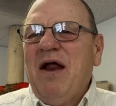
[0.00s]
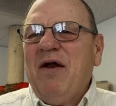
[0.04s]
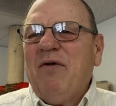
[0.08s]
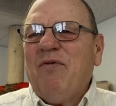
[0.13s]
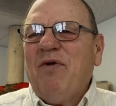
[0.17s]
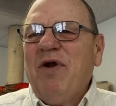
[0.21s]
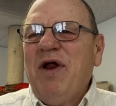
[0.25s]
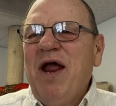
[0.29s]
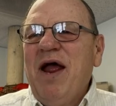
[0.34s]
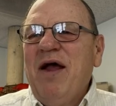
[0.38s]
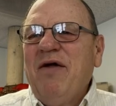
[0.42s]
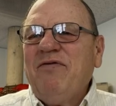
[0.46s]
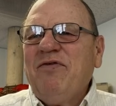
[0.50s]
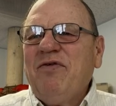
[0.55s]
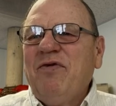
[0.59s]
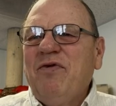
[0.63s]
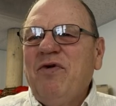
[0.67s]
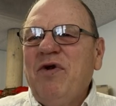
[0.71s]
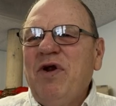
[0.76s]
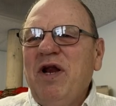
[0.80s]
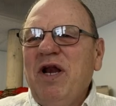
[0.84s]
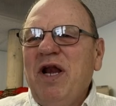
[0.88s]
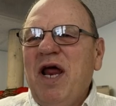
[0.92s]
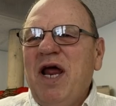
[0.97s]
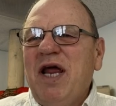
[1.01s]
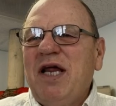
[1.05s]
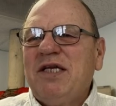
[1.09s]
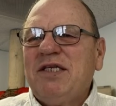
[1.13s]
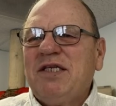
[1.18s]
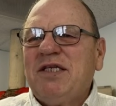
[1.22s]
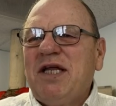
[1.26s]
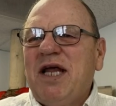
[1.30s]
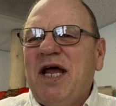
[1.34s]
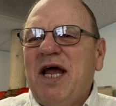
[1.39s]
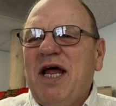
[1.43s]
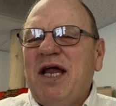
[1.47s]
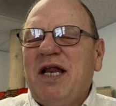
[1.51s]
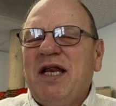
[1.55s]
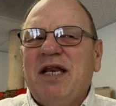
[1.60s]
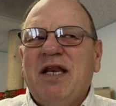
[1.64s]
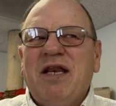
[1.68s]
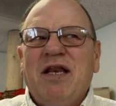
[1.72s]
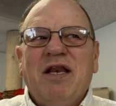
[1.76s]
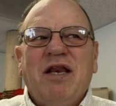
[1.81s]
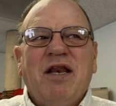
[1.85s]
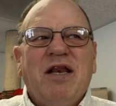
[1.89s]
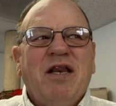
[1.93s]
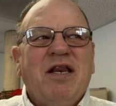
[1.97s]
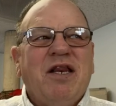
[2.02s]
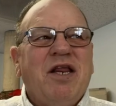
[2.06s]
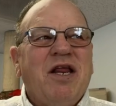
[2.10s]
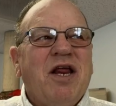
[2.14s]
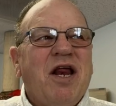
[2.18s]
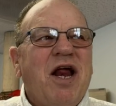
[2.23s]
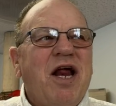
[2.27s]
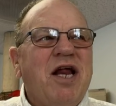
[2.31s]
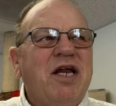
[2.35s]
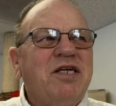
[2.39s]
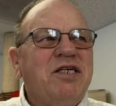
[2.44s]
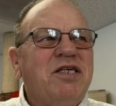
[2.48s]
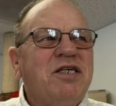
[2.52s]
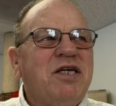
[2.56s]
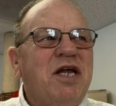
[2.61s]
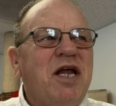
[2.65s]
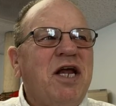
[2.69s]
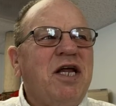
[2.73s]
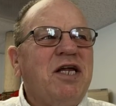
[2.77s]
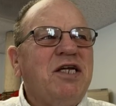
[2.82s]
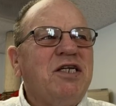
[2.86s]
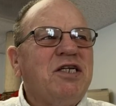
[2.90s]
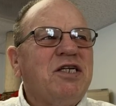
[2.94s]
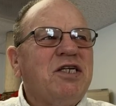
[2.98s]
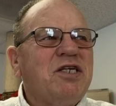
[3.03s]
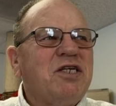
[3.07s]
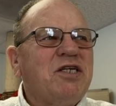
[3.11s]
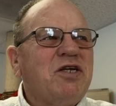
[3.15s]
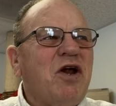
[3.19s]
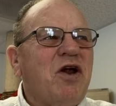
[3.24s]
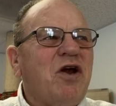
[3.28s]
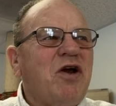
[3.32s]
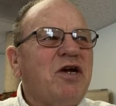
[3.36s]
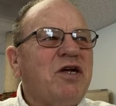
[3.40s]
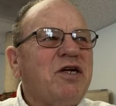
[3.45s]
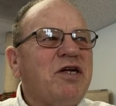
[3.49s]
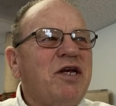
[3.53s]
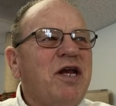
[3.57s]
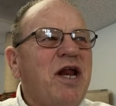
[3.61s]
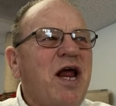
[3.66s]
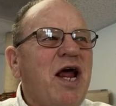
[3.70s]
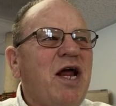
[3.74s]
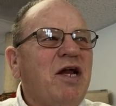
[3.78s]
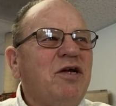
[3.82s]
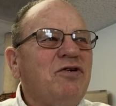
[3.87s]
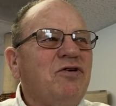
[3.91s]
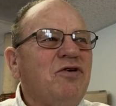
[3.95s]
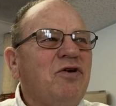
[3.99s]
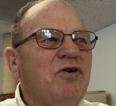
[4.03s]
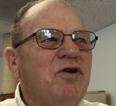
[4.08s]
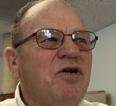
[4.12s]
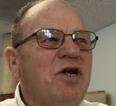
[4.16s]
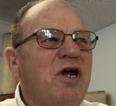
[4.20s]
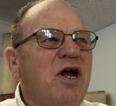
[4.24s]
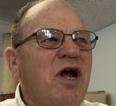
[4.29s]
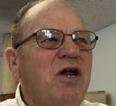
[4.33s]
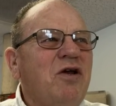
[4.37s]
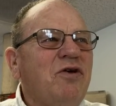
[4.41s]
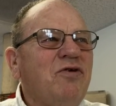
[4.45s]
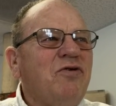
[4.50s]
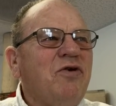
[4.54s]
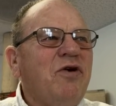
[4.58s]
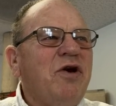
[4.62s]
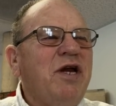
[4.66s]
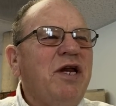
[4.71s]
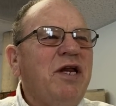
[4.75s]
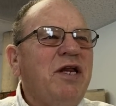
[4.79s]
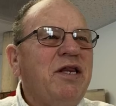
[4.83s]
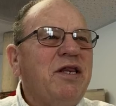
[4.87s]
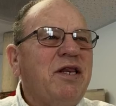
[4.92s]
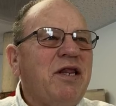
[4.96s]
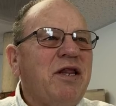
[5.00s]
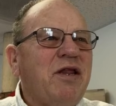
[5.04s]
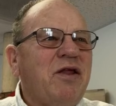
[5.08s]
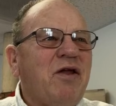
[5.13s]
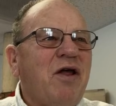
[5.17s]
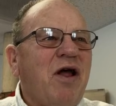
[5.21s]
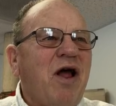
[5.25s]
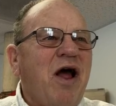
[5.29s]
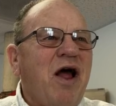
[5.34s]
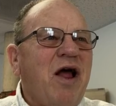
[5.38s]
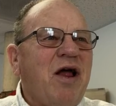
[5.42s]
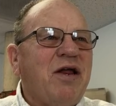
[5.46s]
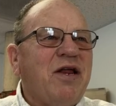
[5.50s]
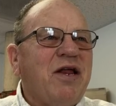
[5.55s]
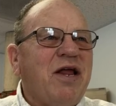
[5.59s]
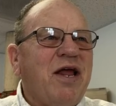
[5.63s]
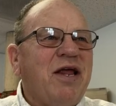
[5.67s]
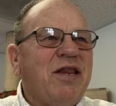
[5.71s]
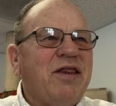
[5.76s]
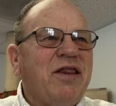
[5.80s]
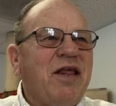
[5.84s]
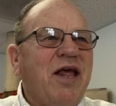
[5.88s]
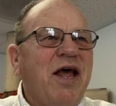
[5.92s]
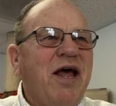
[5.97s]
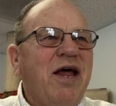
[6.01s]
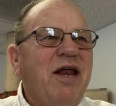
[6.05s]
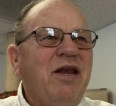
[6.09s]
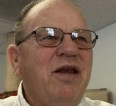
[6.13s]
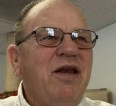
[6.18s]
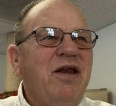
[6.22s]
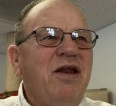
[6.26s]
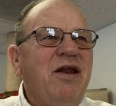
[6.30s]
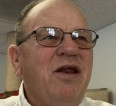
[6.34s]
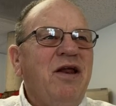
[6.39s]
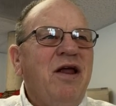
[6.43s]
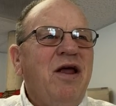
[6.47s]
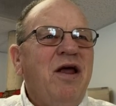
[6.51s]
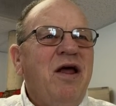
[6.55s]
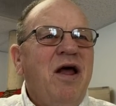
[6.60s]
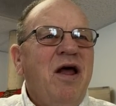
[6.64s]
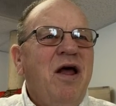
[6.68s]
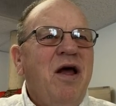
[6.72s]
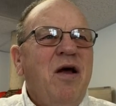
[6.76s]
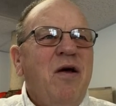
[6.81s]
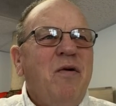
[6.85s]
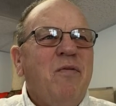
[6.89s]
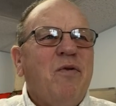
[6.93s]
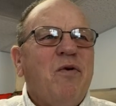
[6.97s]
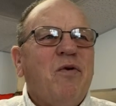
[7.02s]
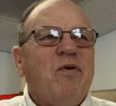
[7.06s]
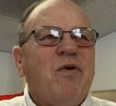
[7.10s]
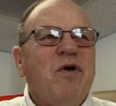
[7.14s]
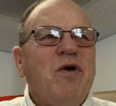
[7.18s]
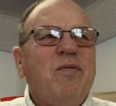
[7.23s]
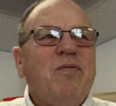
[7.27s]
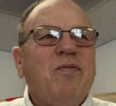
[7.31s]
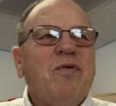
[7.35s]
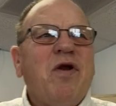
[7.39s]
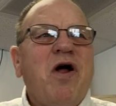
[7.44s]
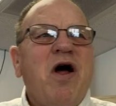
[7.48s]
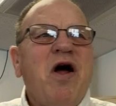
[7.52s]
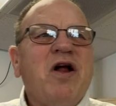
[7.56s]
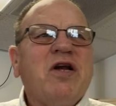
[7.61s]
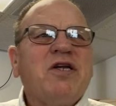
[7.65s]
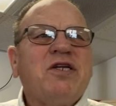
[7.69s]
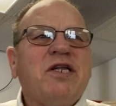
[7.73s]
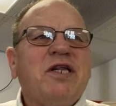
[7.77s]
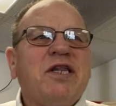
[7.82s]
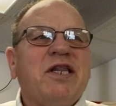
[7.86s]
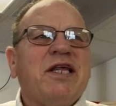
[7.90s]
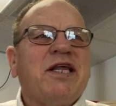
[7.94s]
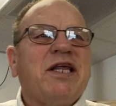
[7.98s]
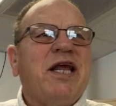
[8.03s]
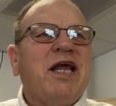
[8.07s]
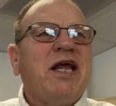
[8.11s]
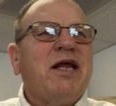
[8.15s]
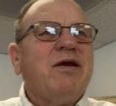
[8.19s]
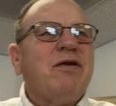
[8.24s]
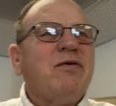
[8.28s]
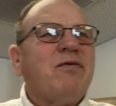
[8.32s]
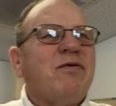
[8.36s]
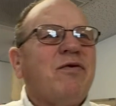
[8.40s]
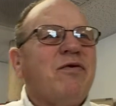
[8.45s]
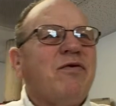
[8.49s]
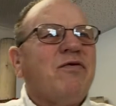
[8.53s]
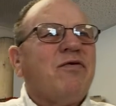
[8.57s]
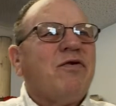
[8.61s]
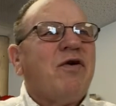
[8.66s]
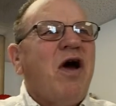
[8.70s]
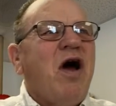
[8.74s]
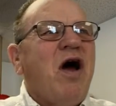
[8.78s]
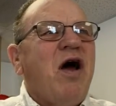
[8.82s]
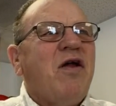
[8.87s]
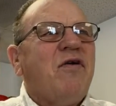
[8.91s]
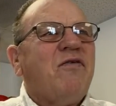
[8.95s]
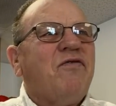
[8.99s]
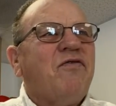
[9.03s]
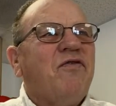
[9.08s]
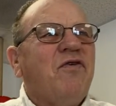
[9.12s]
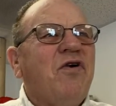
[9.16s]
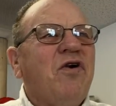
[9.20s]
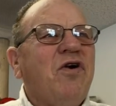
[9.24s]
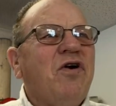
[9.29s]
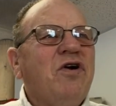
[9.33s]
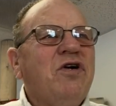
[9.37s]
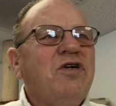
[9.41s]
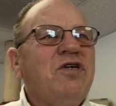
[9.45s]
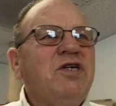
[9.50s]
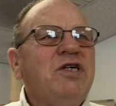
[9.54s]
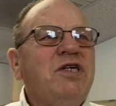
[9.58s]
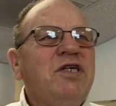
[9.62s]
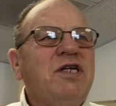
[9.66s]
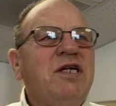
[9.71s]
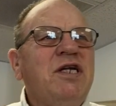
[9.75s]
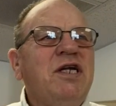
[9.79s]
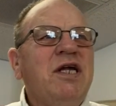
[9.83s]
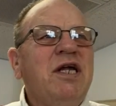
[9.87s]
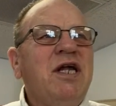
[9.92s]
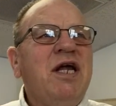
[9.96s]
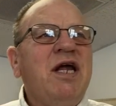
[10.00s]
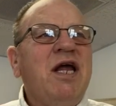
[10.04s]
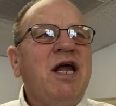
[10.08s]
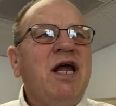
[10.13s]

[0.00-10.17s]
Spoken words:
And we have to realize that the United States is our natural country, I get that, but we belong to the kingdom of God first,